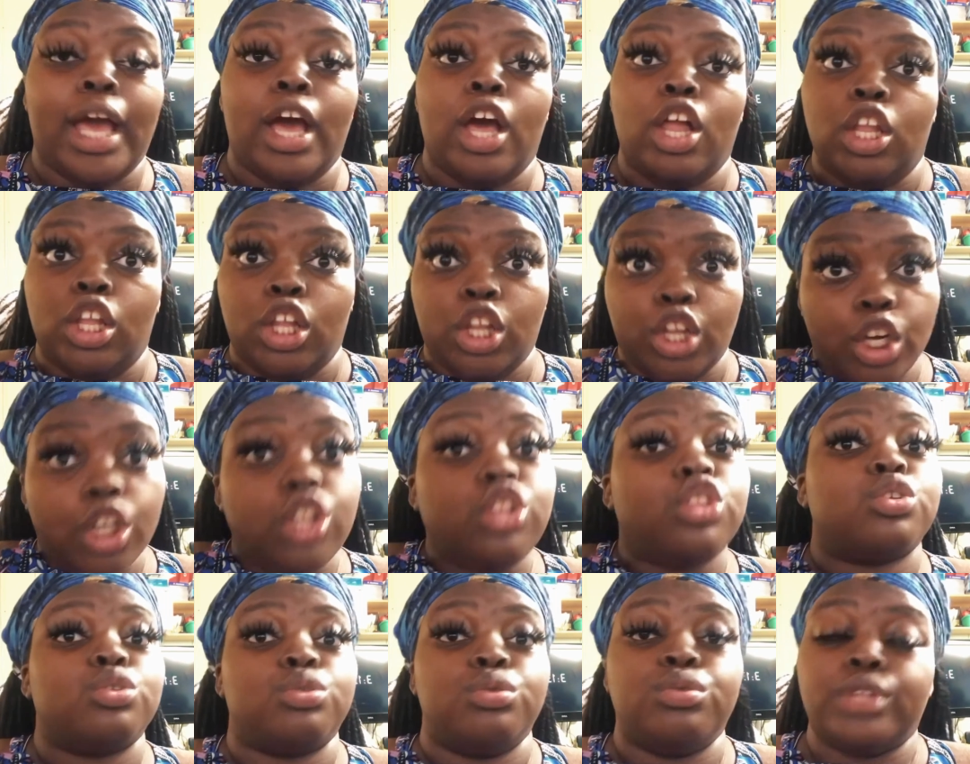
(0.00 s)

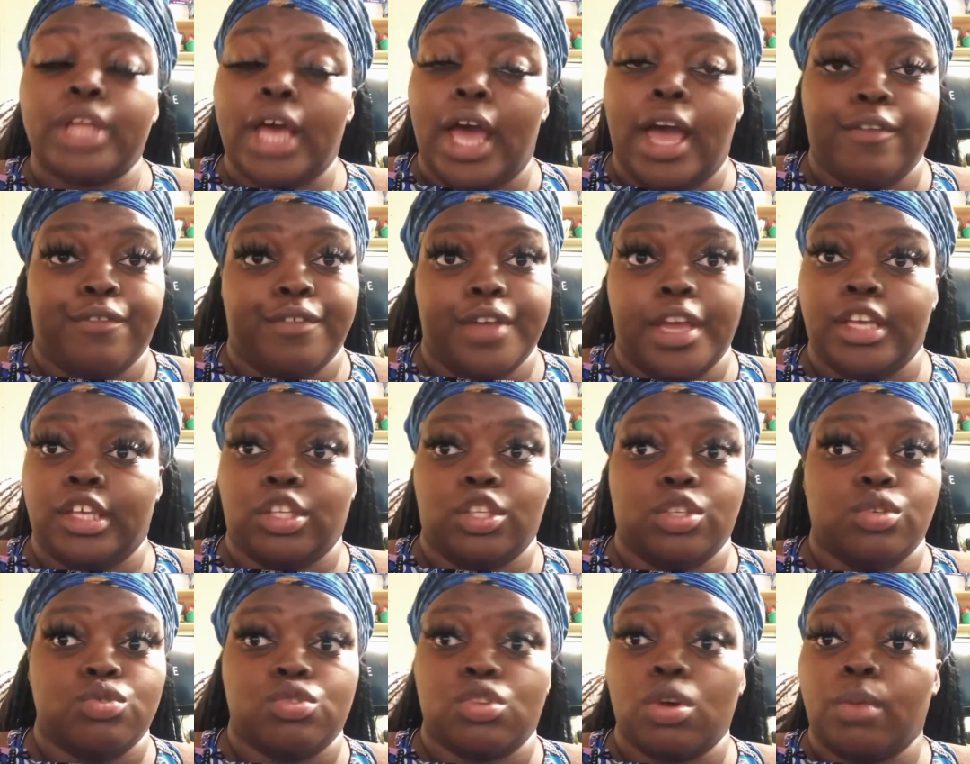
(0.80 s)
look through the
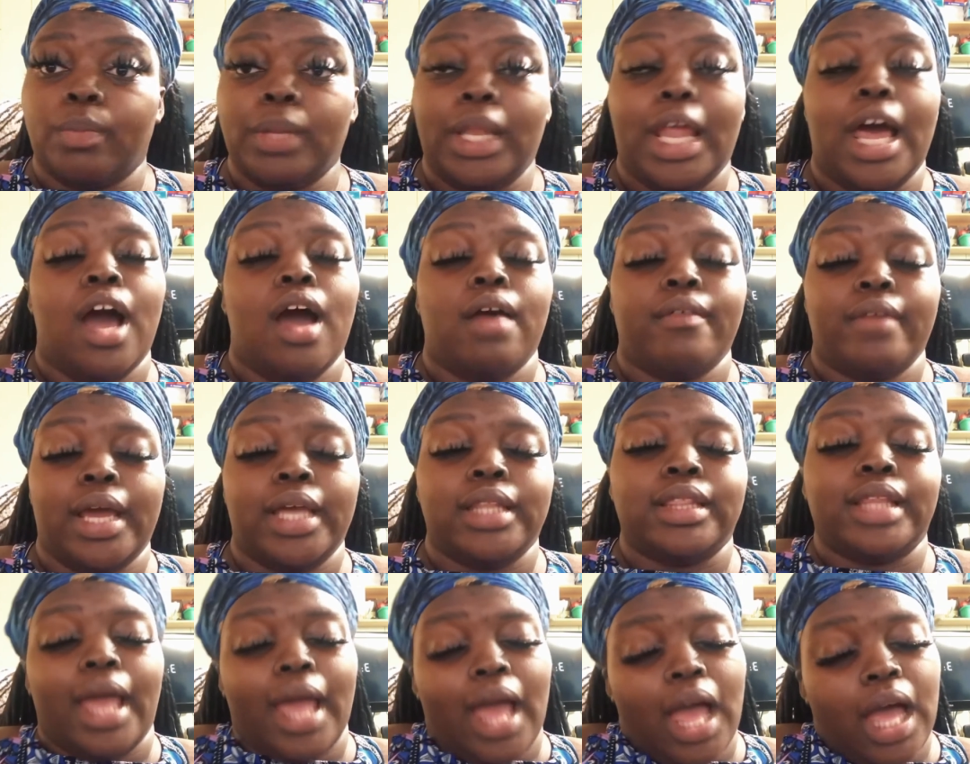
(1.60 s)
FAQs. Don't be like, all
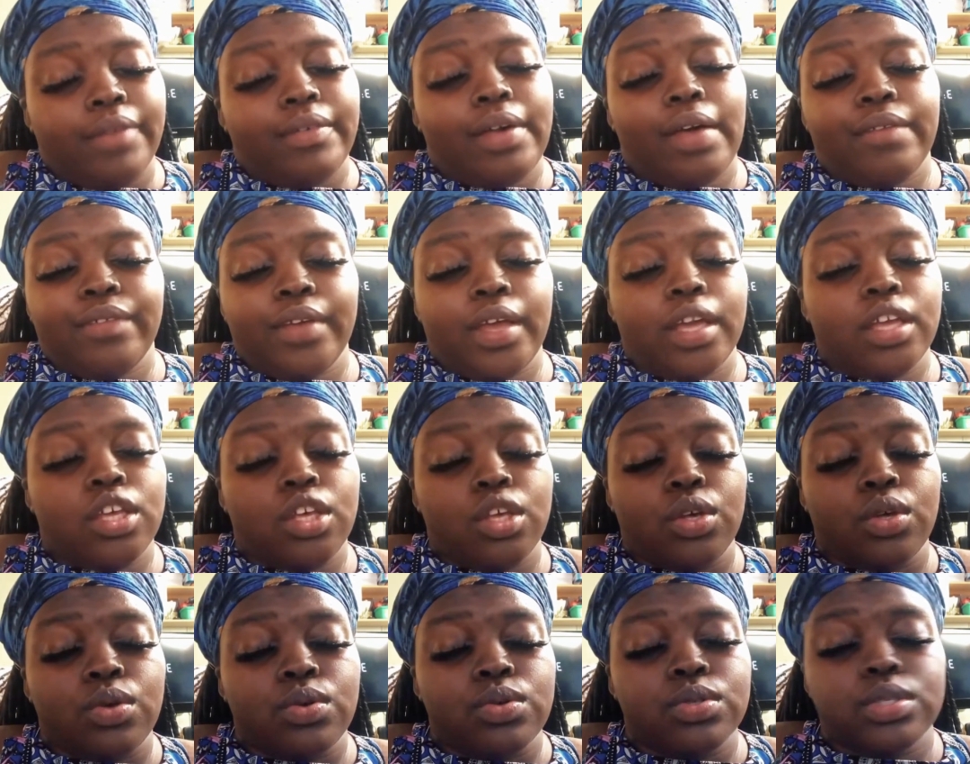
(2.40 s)
right, they have
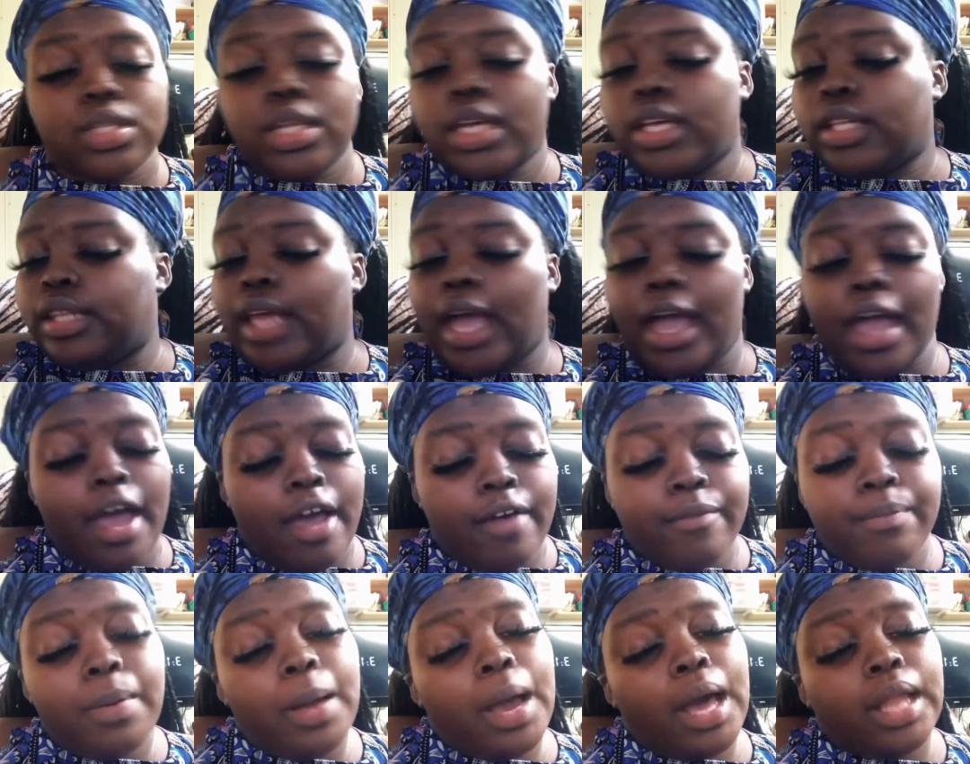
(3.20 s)
FAQs, they
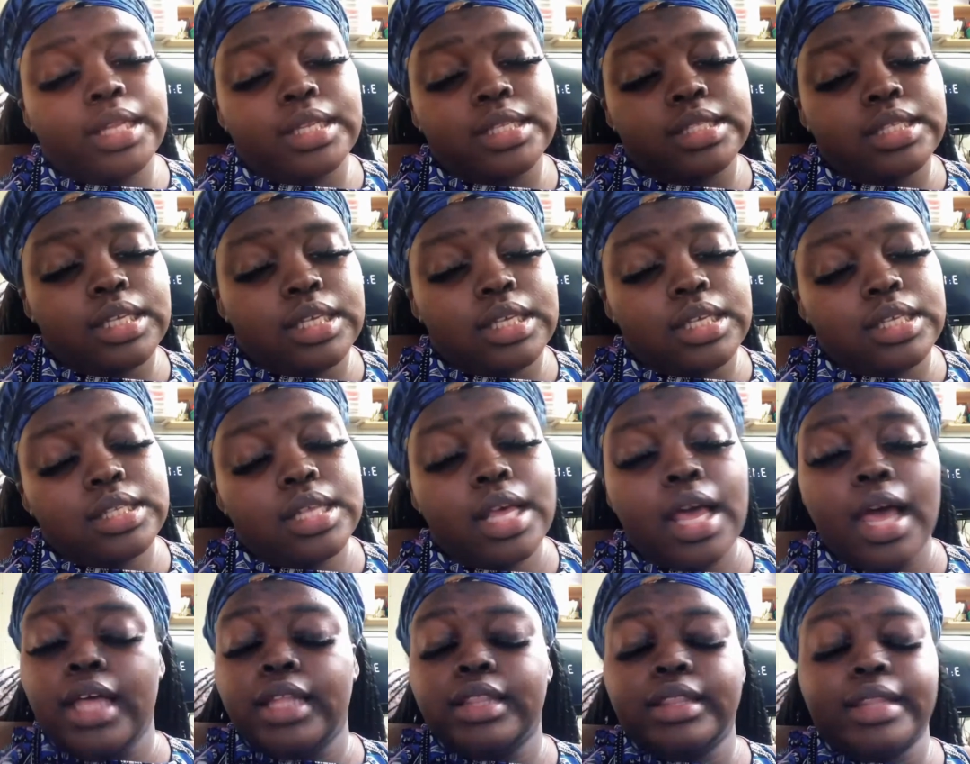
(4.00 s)
have policies,
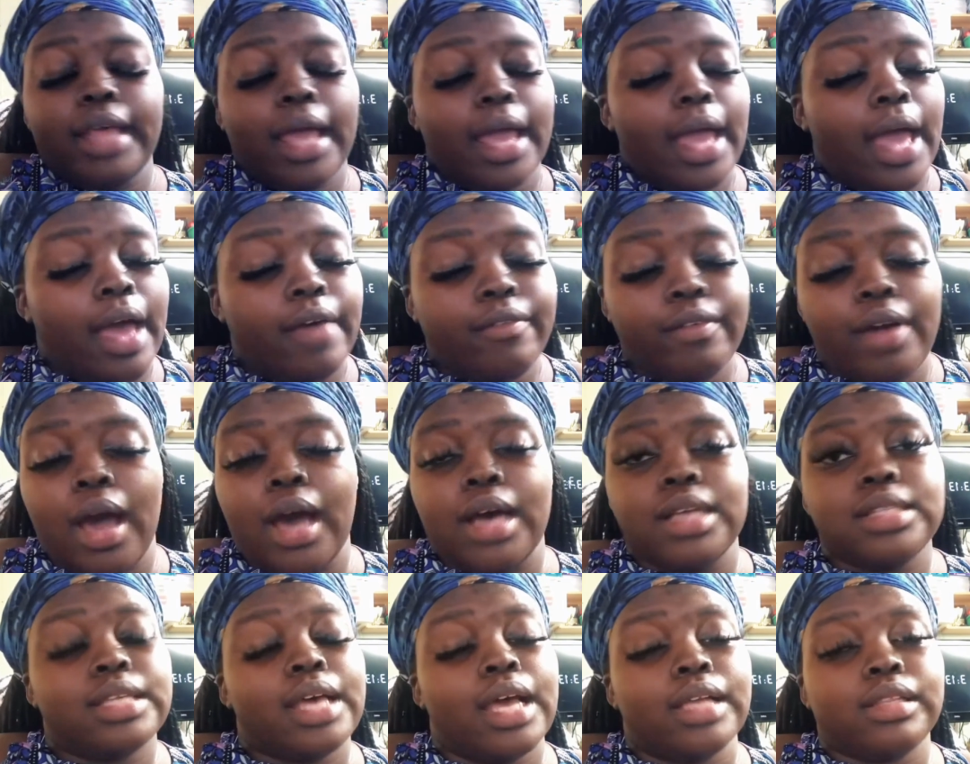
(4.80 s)
they have
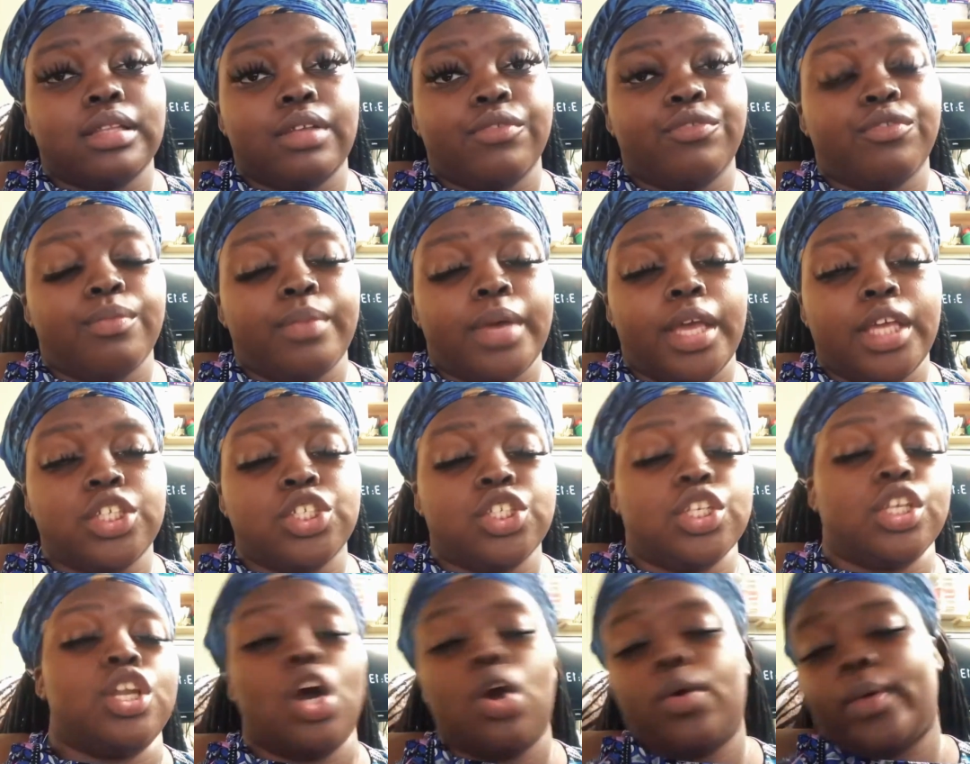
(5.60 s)
contact
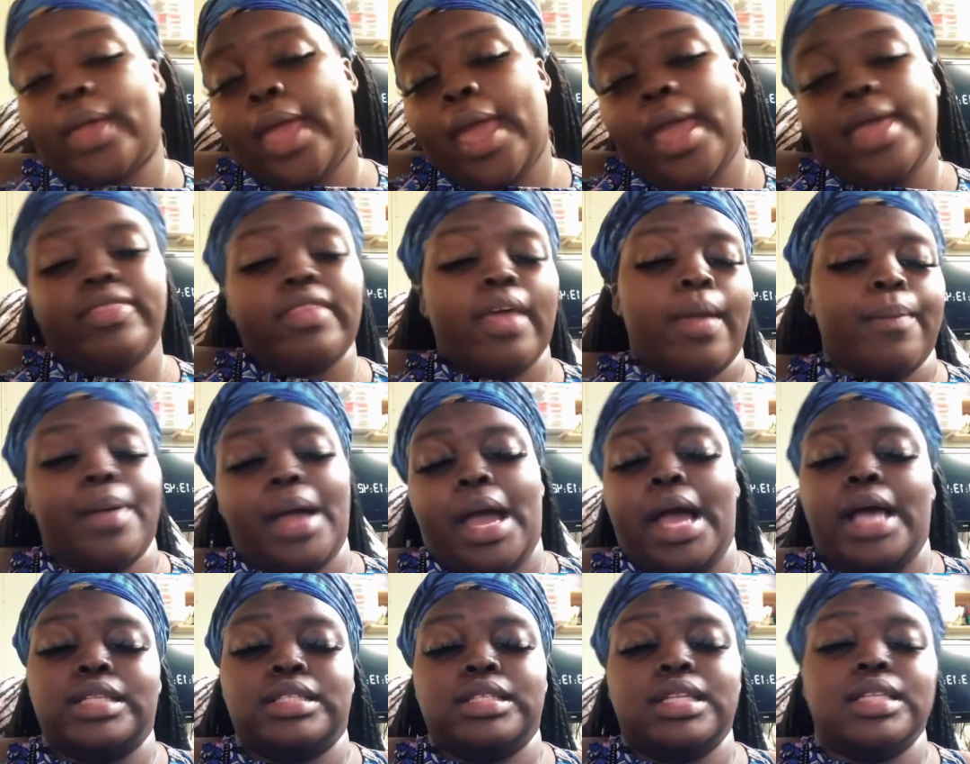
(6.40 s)
information, okay, they
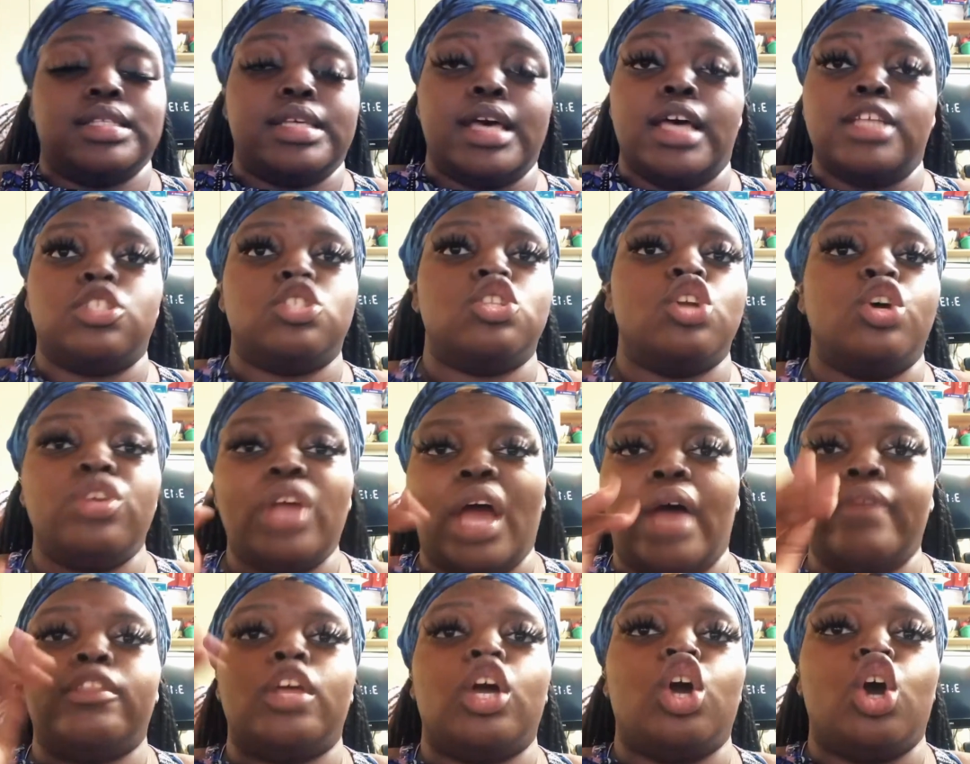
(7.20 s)
passed the test. No, you
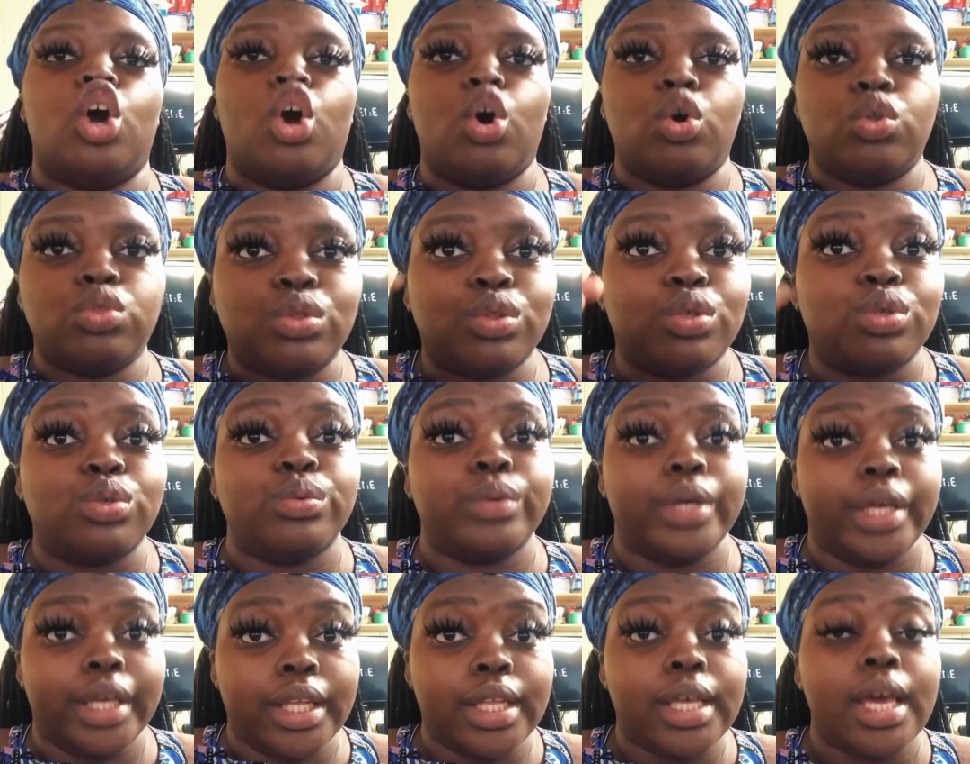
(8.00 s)
have to go
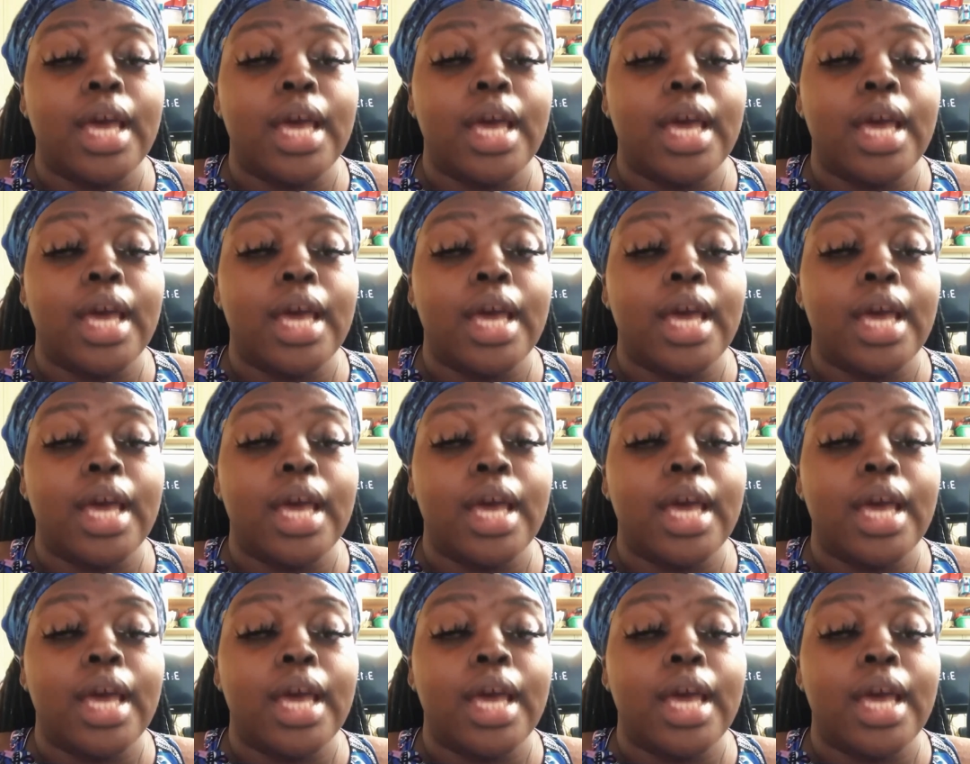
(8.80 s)
through it